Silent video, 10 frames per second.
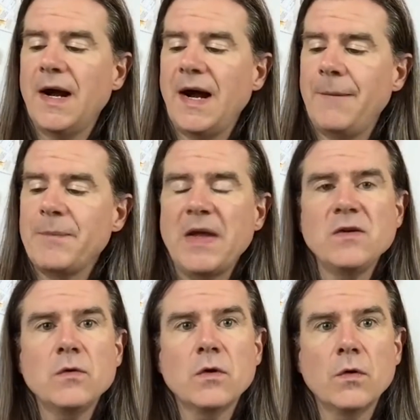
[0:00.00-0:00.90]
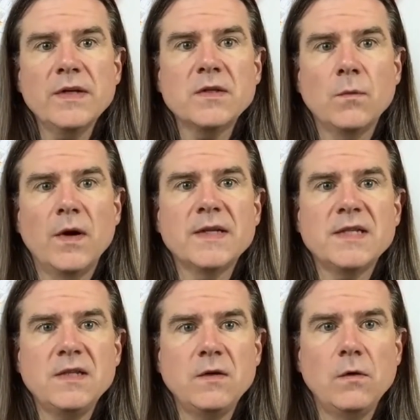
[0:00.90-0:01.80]
and you're going to want
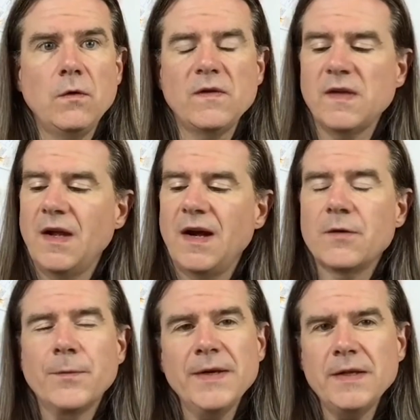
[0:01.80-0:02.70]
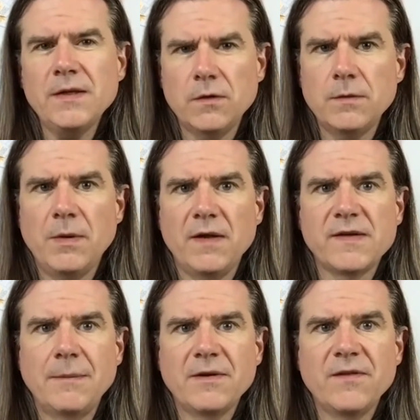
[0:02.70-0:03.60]
to use a really good
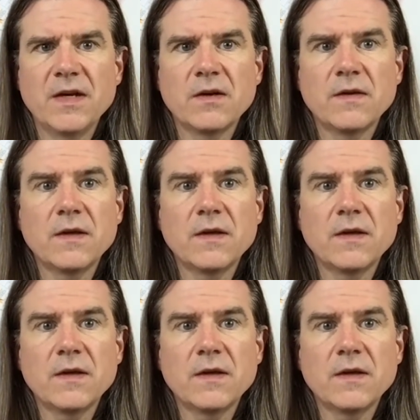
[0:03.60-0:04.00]
balsamic vinegar.